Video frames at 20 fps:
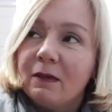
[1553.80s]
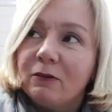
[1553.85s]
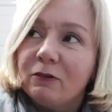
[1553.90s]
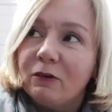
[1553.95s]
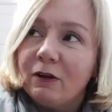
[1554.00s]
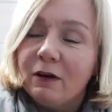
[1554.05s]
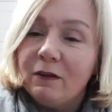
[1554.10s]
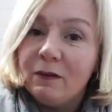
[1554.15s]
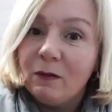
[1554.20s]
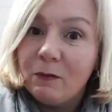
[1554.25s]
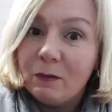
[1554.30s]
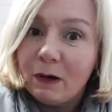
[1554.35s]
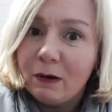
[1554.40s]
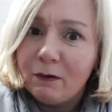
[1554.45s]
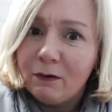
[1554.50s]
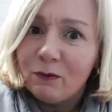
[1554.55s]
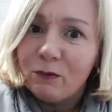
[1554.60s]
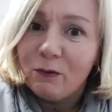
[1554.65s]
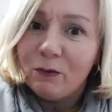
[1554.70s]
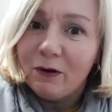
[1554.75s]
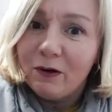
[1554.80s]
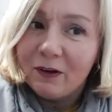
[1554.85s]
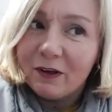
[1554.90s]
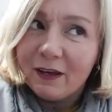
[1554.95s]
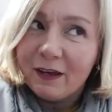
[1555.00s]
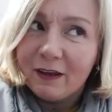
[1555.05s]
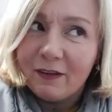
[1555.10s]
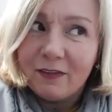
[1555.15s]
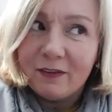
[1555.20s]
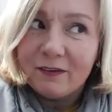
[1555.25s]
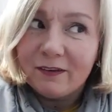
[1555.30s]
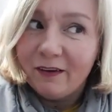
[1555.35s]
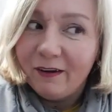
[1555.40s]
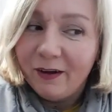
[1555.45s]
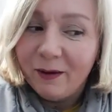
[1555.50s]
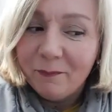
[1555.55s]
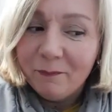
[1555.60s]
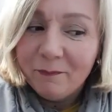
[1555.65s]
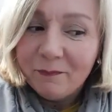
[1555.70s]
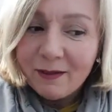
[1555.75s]
trying to think where I was working at the
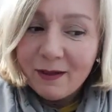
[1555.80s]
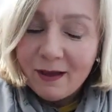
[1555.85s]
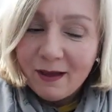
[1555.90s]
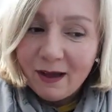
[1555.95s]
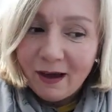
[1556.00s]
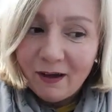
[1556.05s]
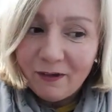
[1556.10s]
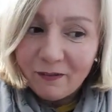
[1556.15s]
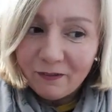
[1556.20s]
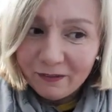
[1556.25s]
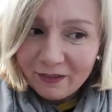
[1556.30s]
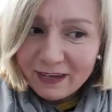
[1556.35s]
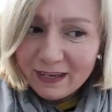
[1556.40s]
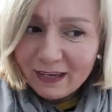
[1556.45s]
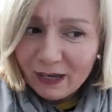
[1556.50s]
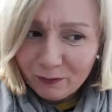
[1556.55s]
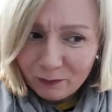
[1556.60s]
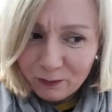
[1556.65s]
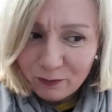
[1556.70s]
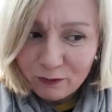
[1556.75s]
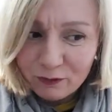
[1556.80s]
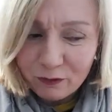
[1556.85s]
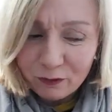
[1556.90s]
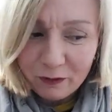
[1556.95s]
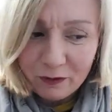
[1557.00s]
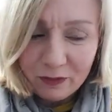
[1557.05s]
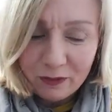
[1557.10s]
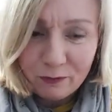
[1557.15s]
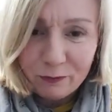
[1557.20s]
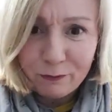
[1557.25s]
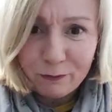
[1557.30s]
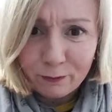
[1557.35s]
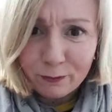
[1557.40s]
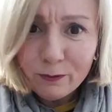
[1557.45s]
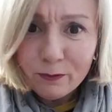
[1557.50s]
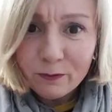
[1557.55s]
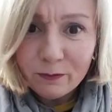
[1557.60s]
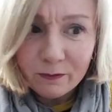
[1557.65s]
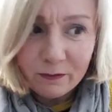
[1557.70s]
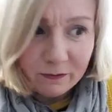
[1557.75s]
time. I think I was doing the
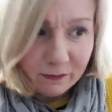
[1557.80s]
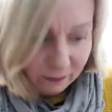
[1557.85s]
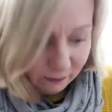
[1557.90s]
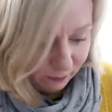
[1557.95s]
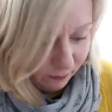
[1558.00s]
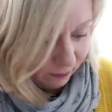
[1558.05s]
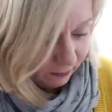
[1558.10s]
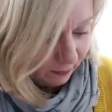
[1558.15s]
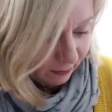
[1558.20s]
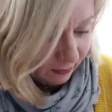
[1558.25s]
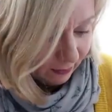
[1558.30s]
fruit still,